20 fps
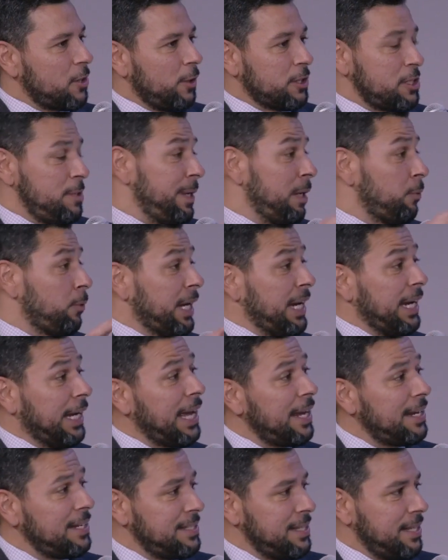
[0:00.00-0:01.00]
going to be, and we're going to
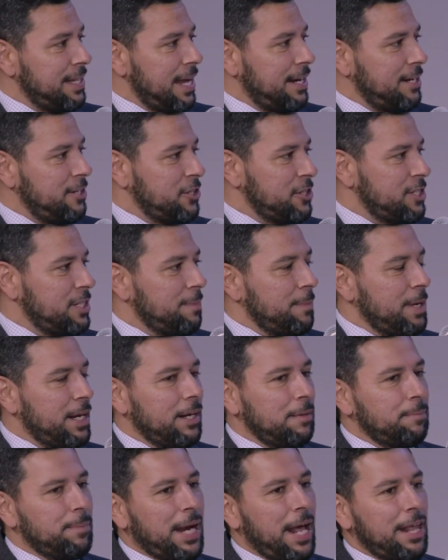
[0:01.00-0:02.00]
get into that in just a
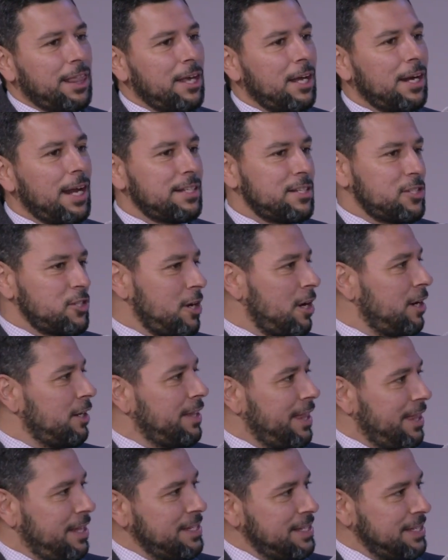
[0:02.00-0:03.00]
minute. But I thought I'd start
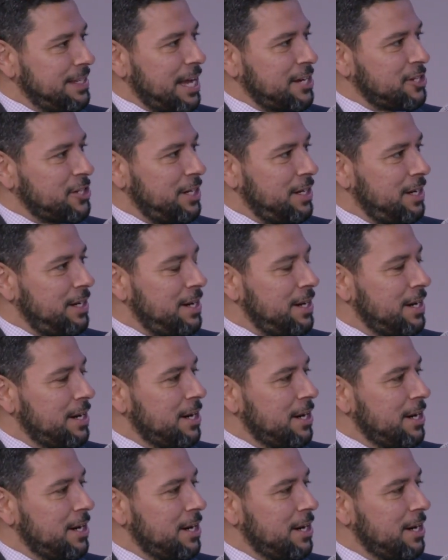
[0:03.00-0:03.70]
this session